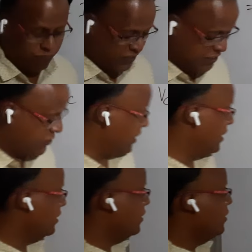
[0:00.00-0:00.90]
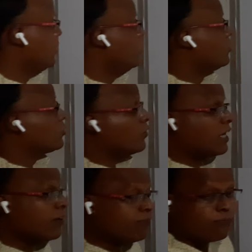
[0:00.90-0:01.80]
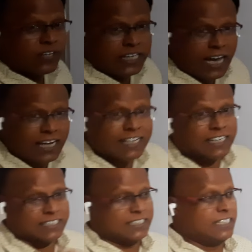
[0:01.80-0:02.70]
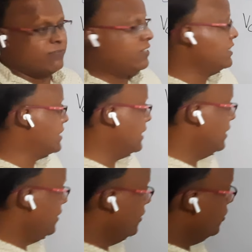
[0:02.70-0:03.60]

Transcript: VC. So, if VL greater than VC,